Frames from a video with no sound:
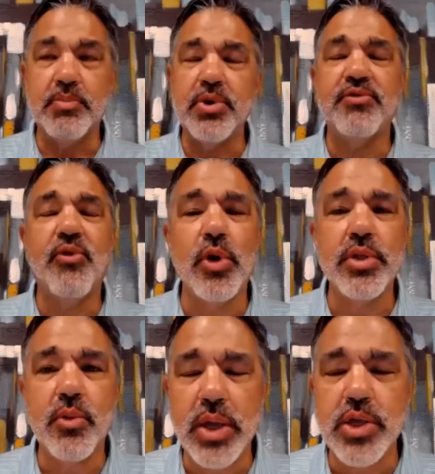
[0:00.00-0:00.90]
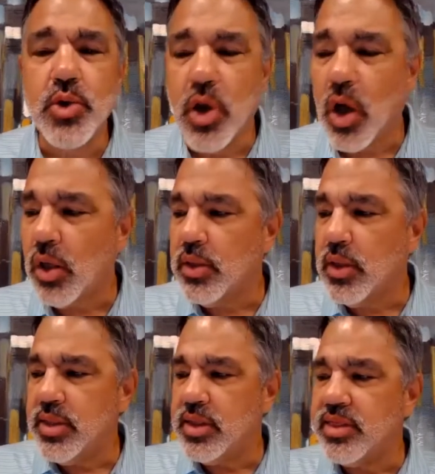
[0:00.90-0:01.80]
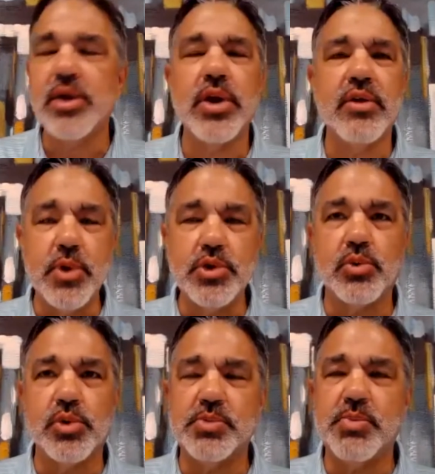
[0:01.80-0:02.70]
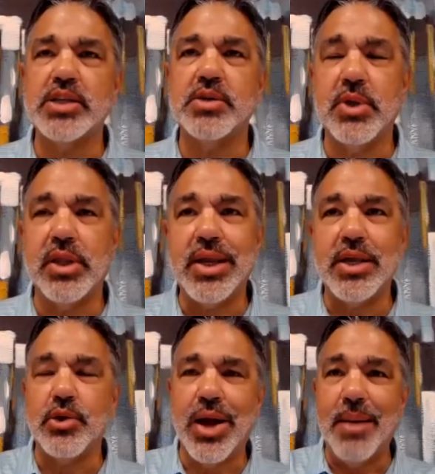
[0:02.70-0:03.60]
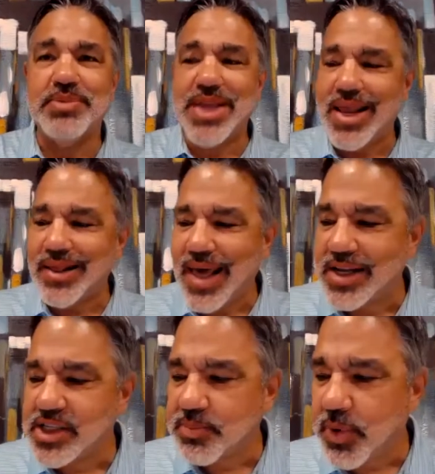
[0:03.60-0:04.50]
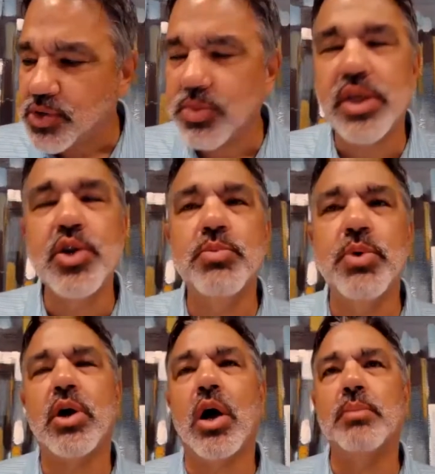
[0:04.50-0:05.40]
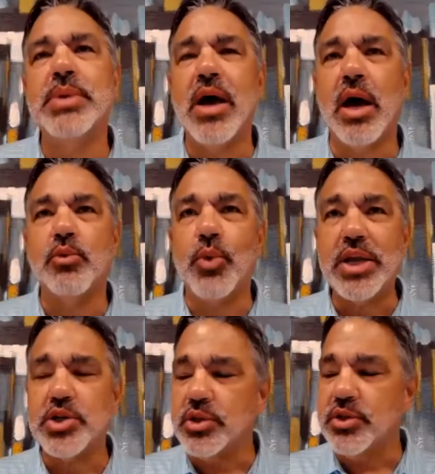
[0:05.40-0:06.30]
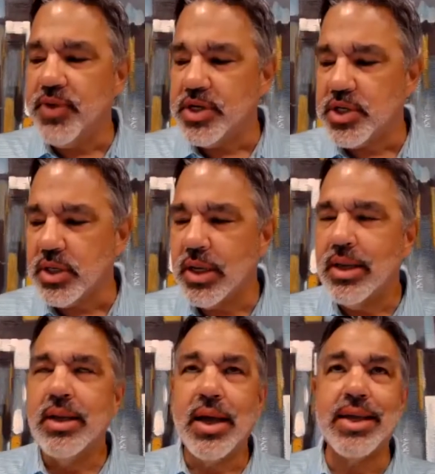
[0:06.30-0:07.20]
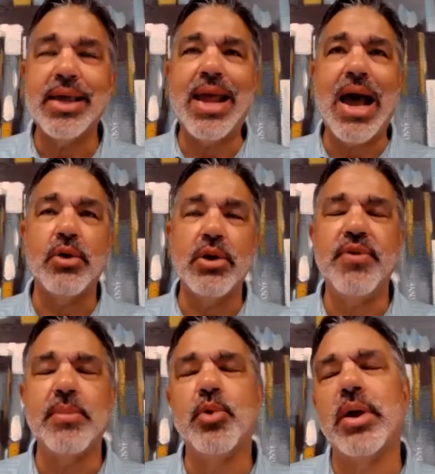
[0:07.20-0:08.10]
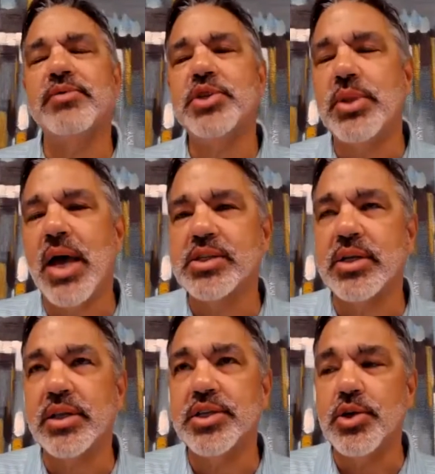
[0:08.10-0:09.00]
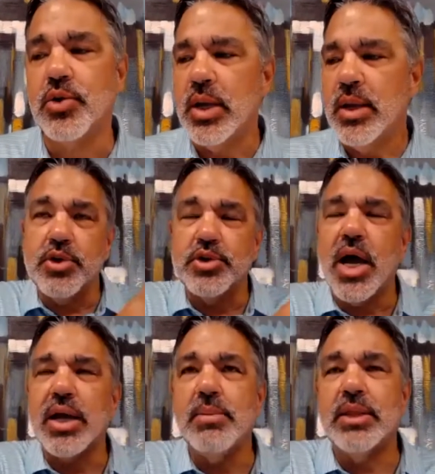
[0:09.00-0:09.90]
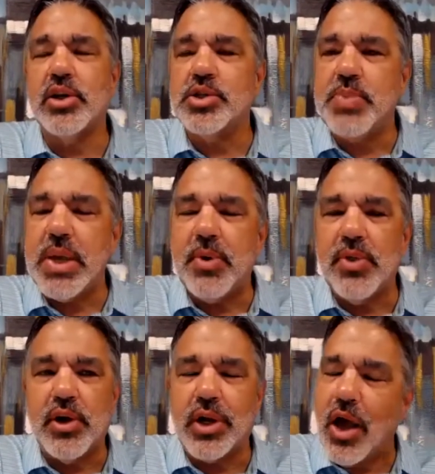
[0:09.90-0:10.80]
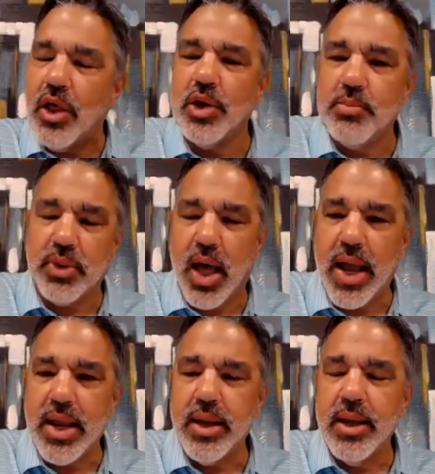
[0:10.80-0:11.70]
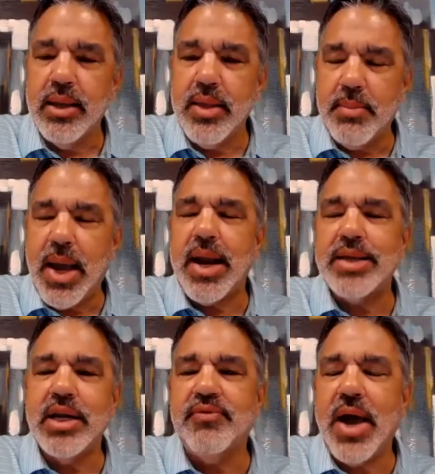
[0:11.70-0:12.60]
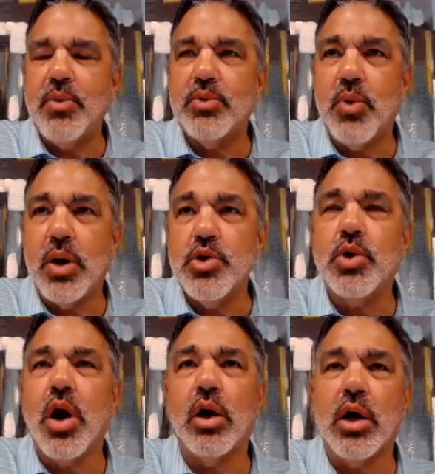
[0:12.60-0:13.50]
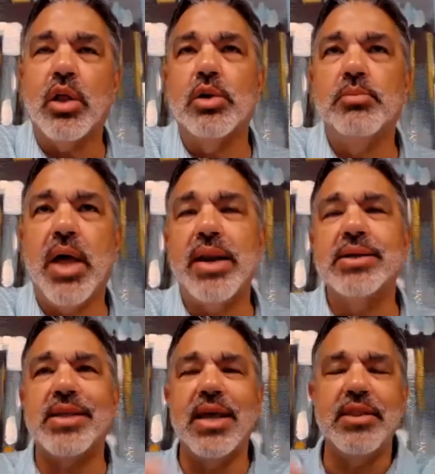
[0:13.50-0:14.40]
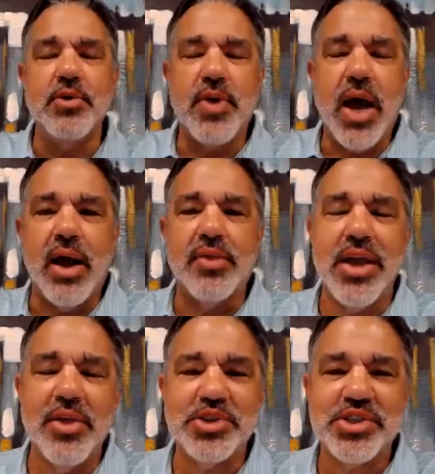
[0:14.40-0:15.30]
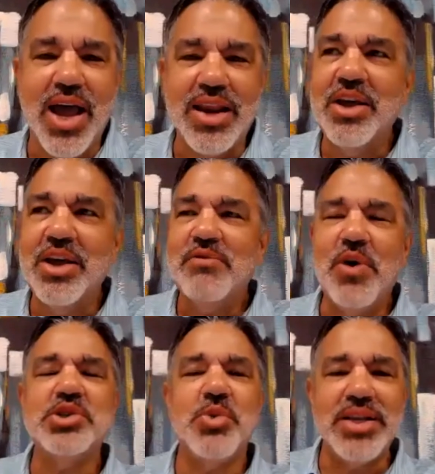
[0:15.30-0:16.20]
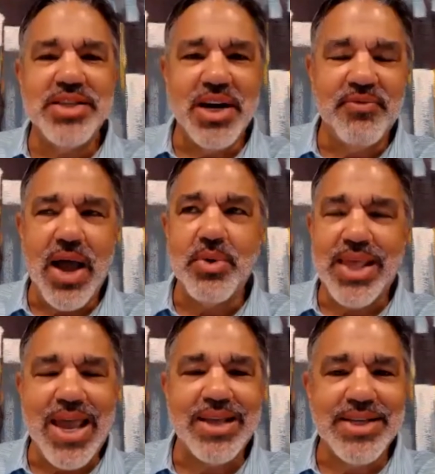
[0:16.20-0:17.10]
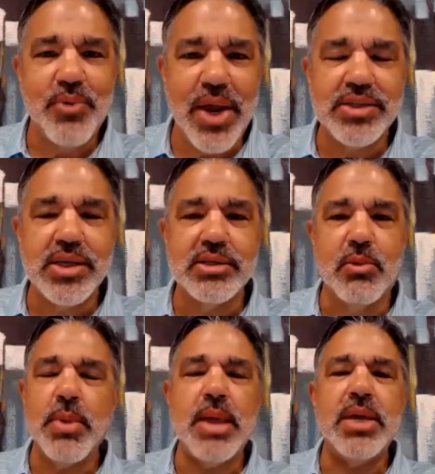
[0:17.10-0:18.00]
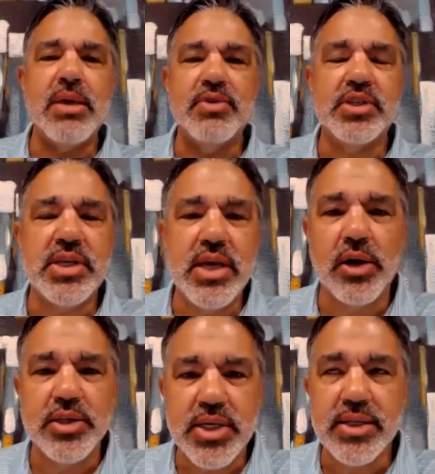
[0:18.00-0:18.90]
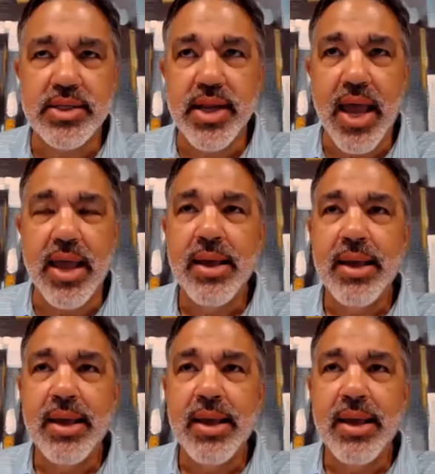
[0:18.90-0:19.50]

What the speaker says: put forth what you call the theory of mutual responsibility. You're updating that, I suppose, with a new book called Beyond Racial Division, again, out in February of 2002. You're talking about there's people that are colorblind that might identify with what you call colorblindness. Then you've got, on the other side, folks who identify with anti-racism or maybe even CRT today.